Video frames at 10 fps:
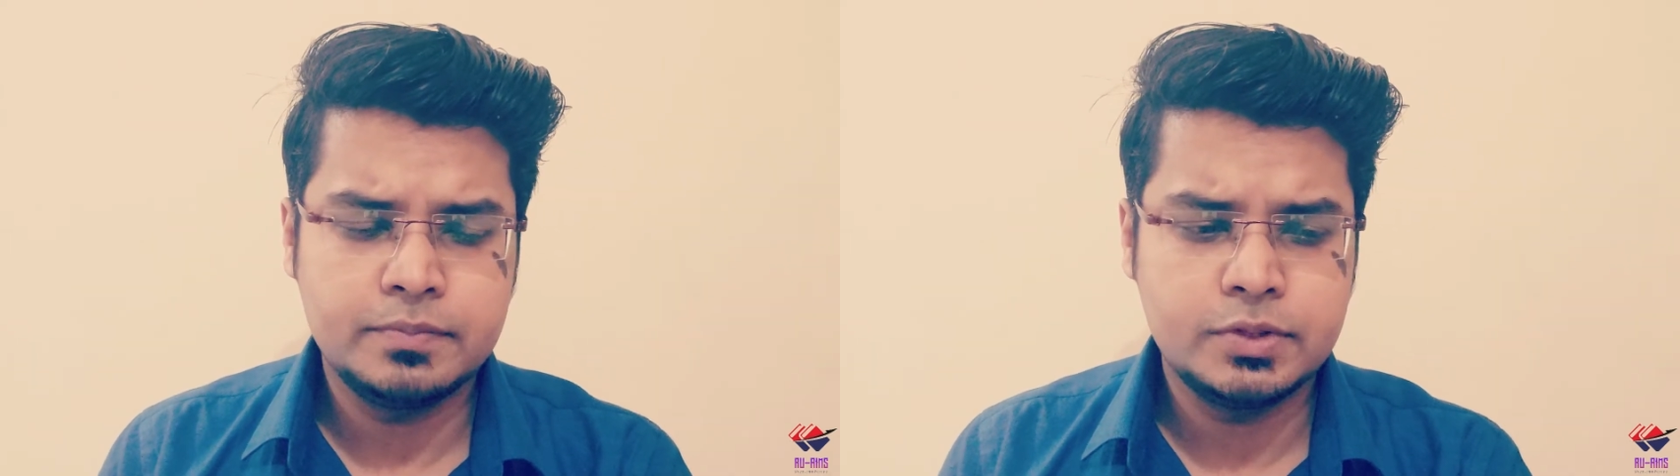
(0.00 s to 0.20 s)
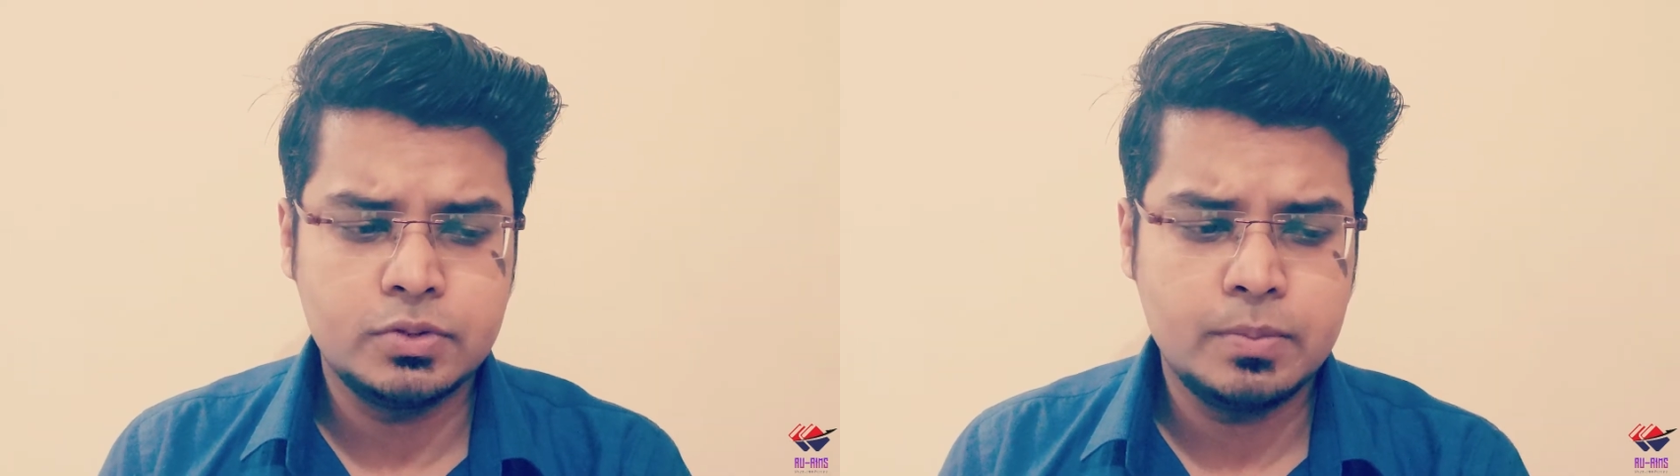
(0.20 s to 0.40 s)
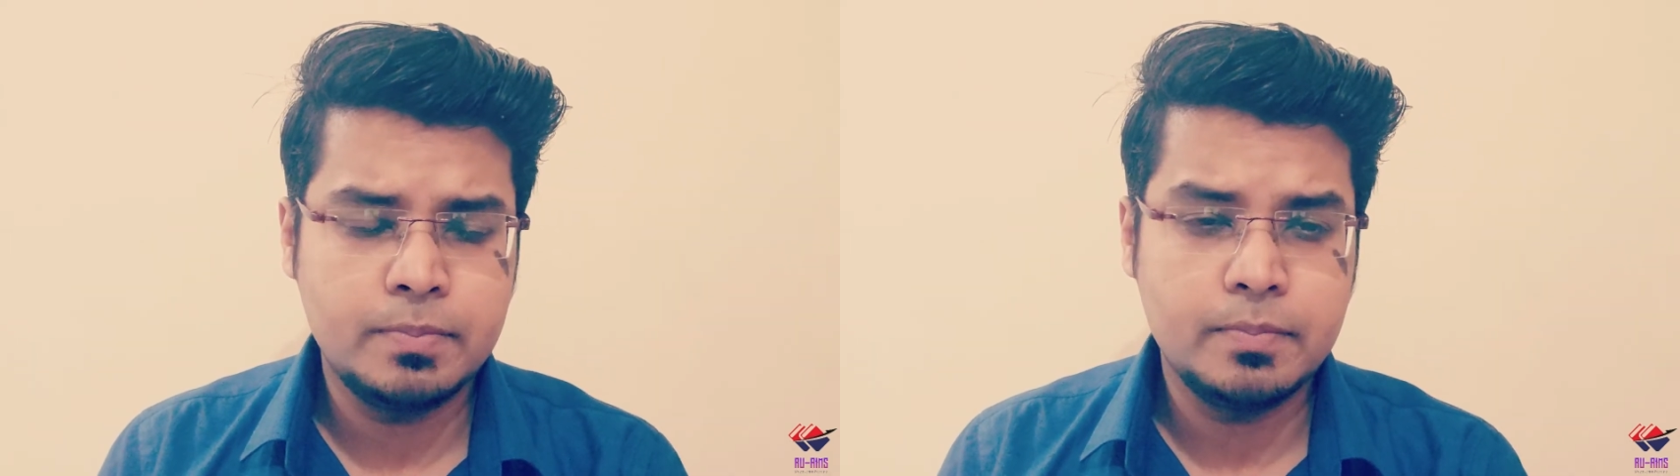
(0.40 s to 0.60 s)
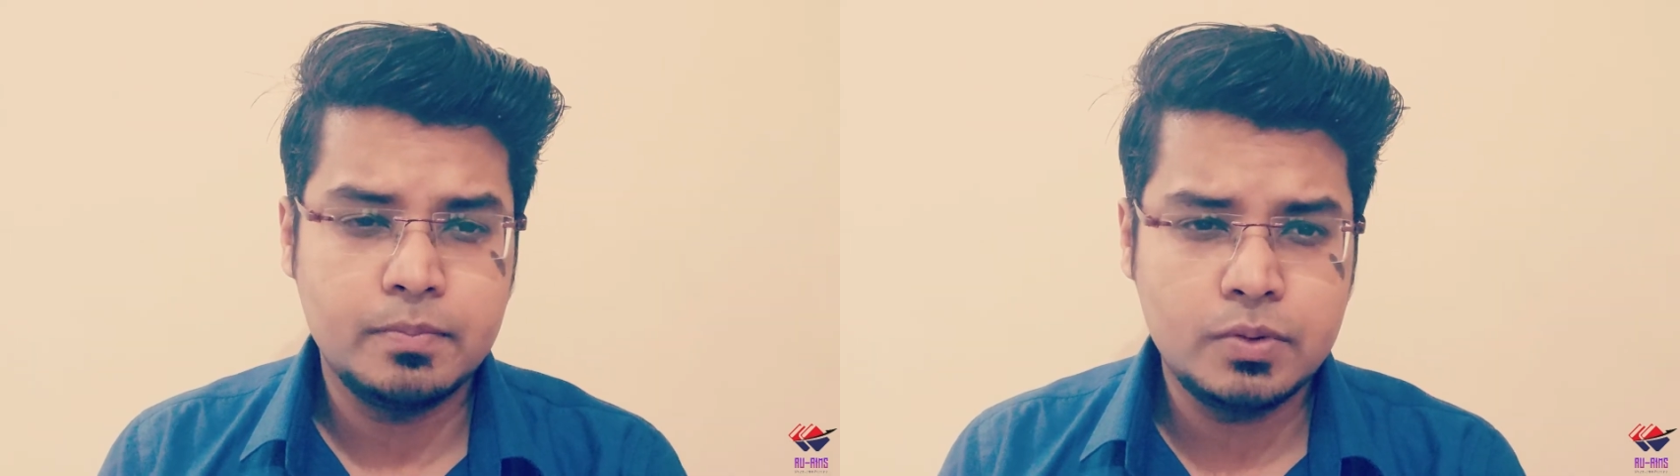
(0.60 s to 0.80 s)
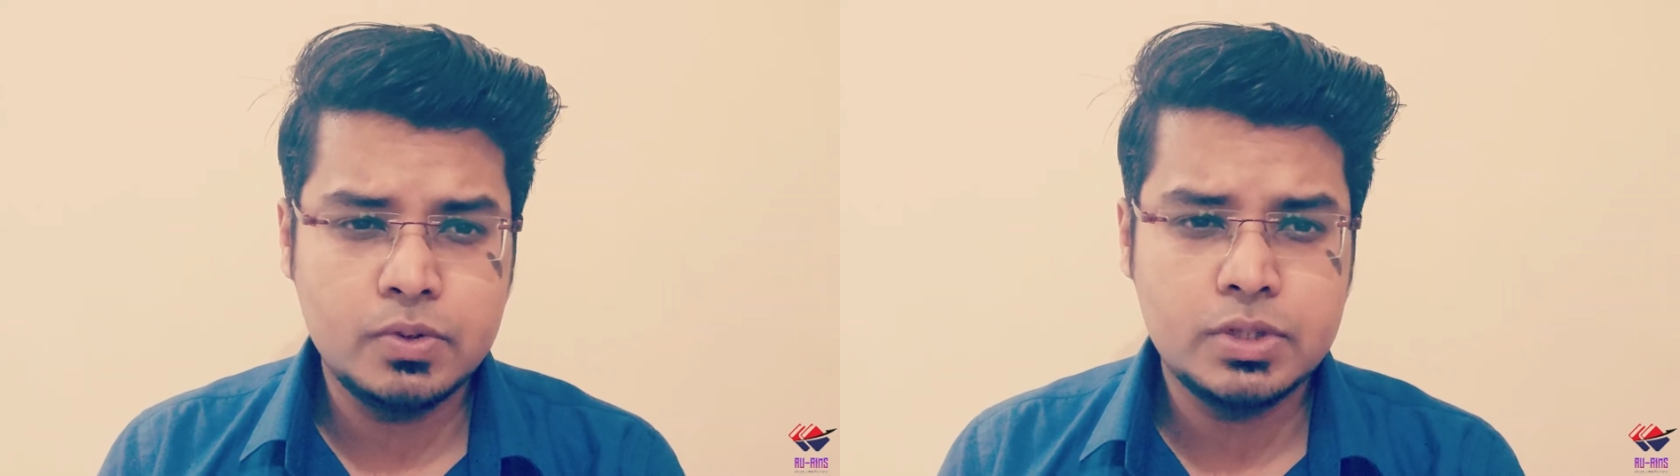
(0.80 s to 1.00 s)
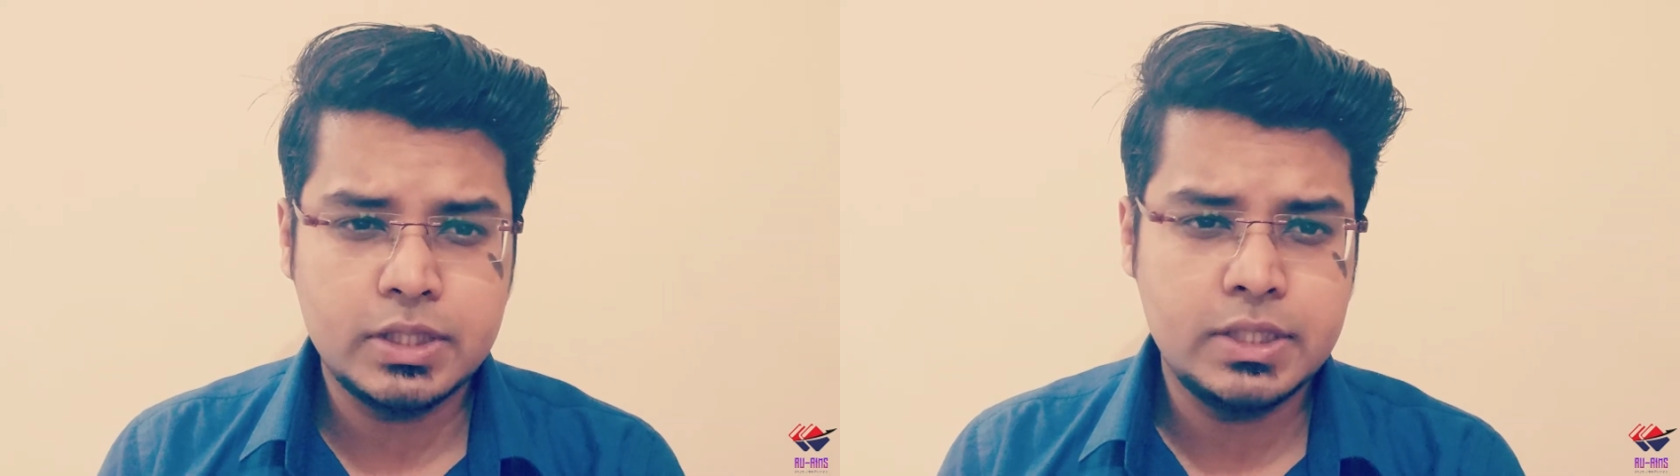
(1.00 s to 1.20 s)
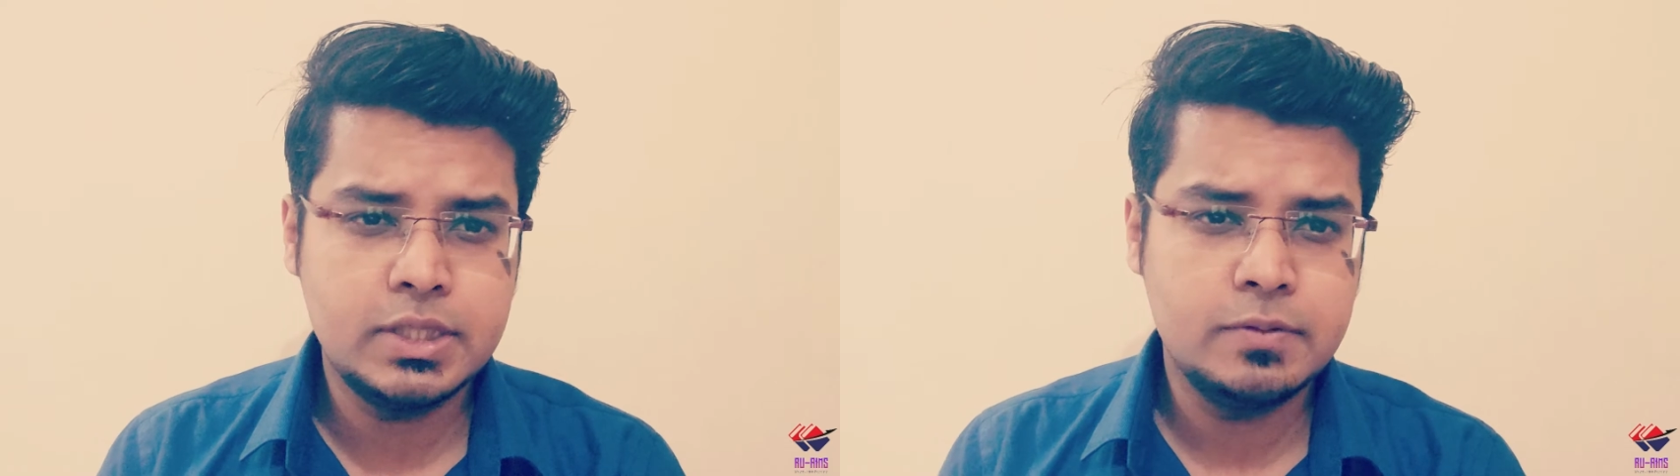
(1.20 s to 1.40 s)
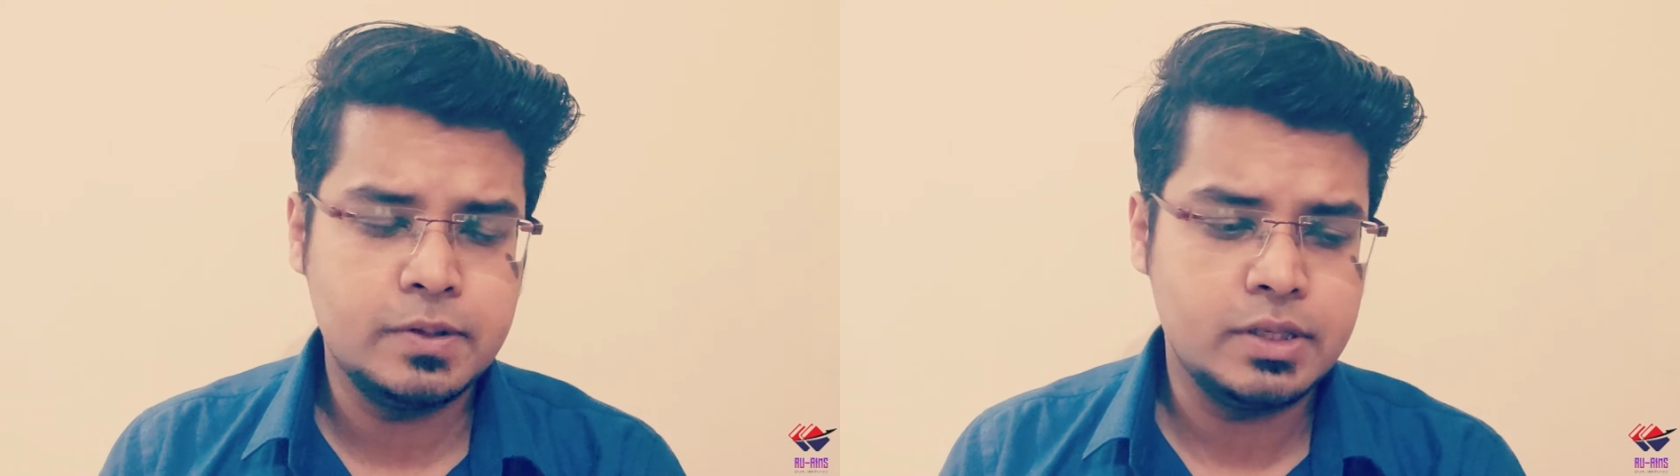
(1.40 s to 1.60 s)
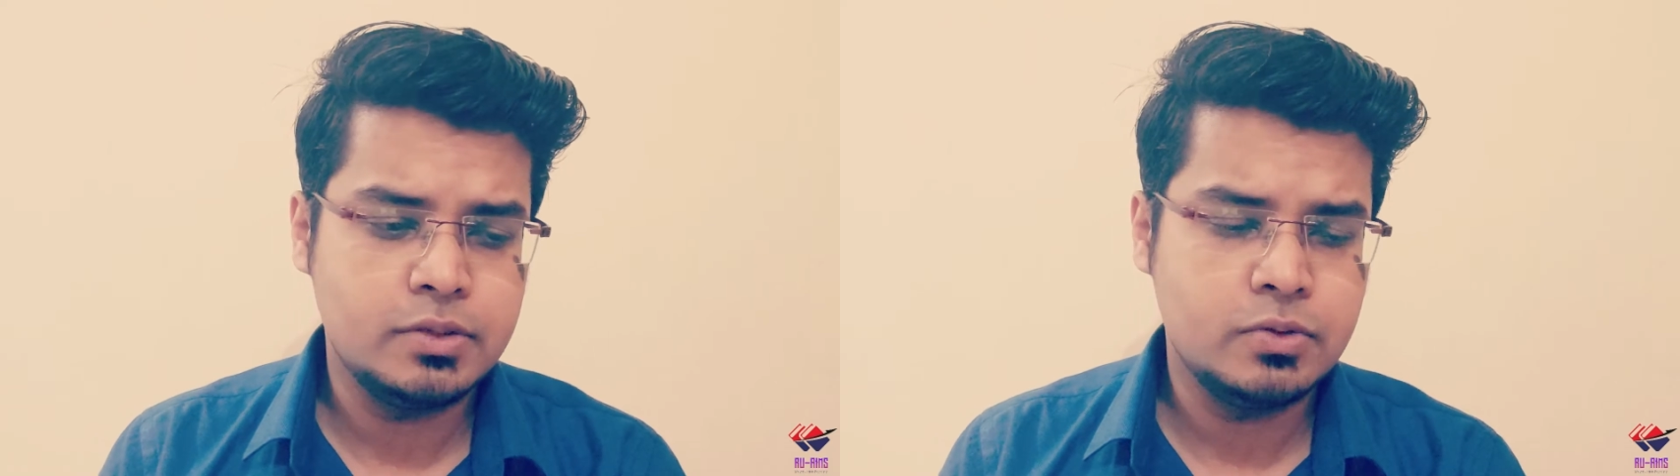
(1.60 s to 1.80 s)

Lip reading: So the most easy way